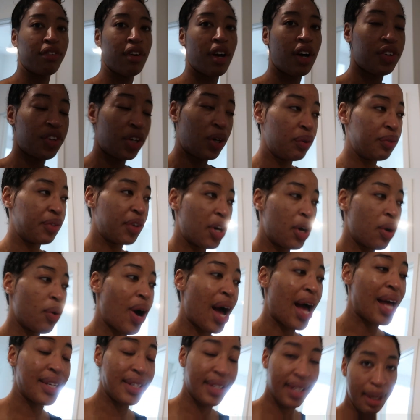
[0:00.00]
If y'all don't know,
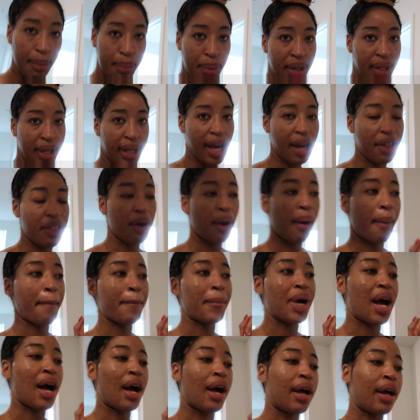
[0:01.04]
I did put together
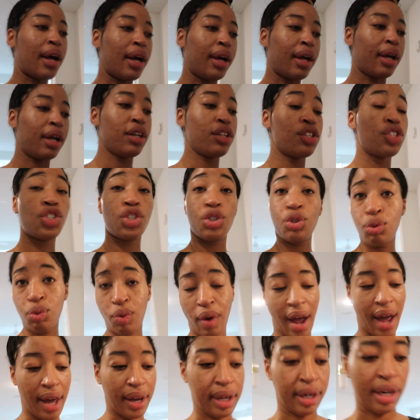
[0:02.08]
my shoe
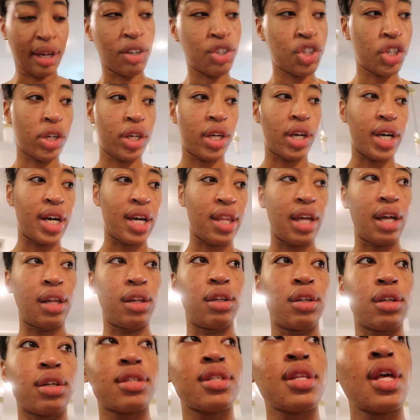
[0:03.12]
rack and I'll show y'all how that
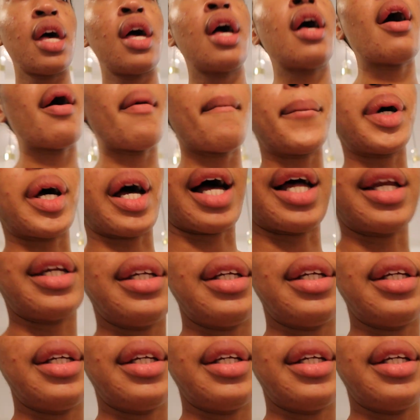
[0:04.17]
looks. But I